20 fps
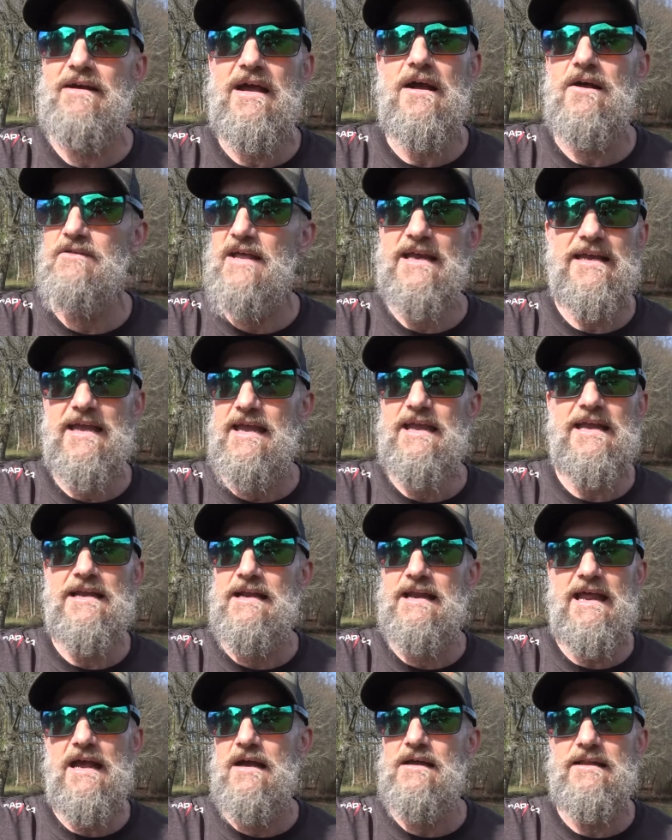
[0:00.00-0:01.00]
How they get in
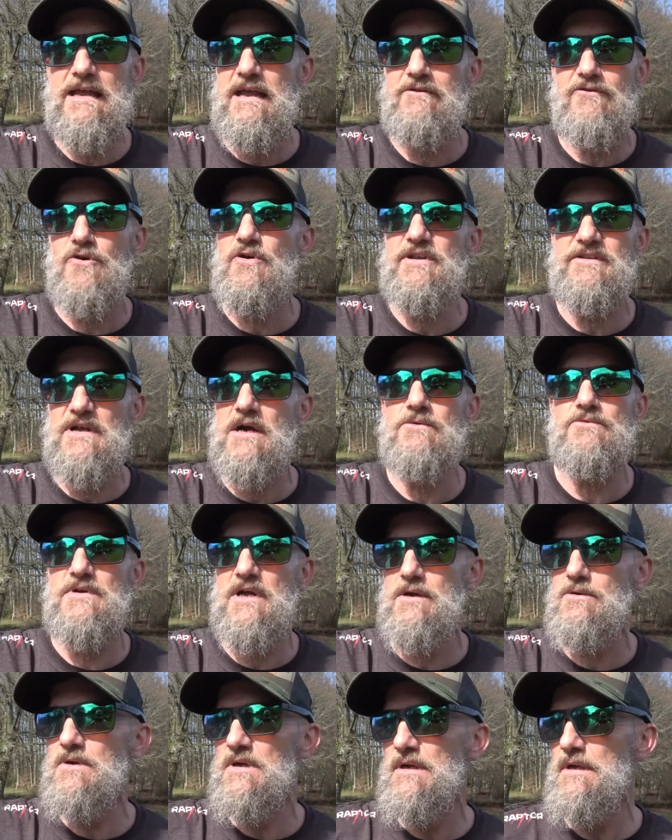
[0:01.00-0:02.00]
and out of there, I don't
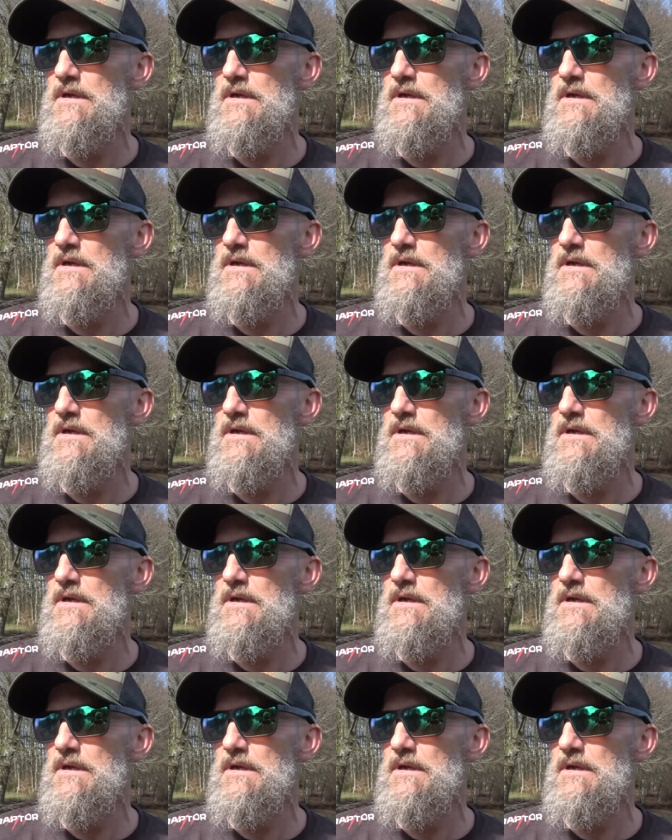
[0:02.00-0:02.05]
know.